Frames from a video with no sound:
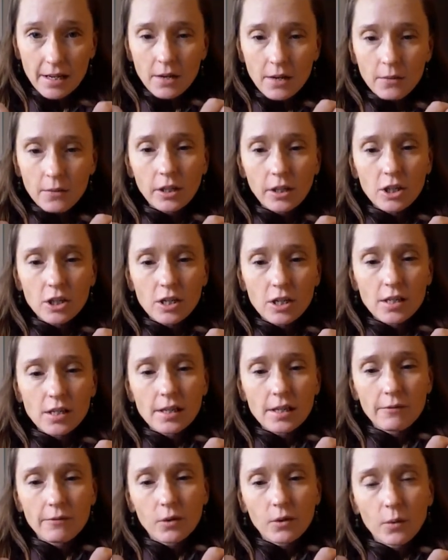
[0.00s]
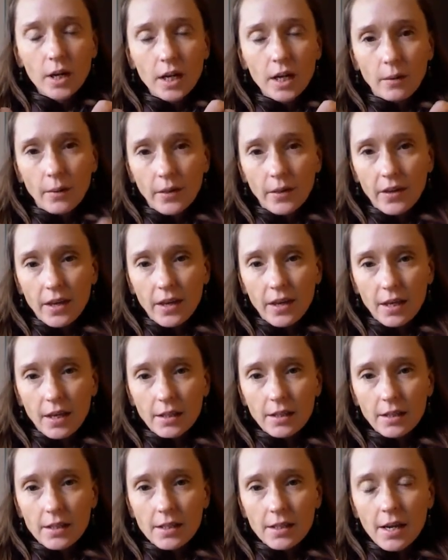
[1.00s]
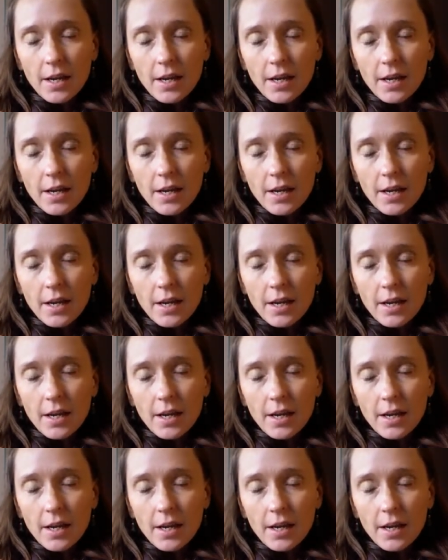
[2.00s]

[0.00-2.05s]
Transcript: which is, if you're working with kids,